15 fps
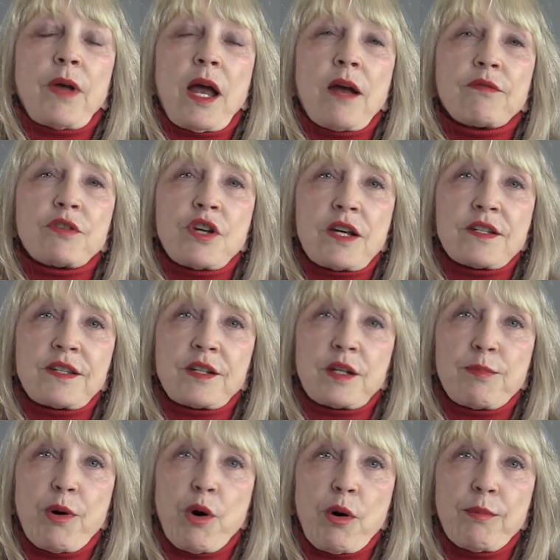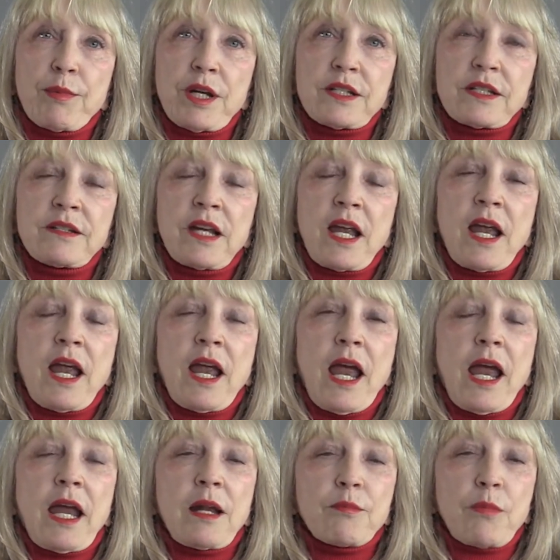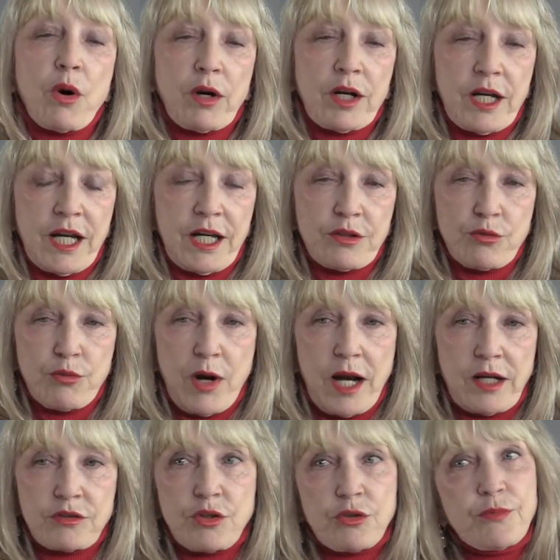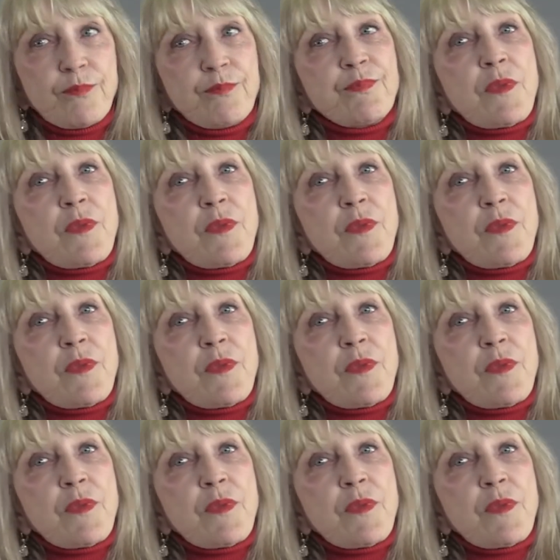advertising department and marketing director.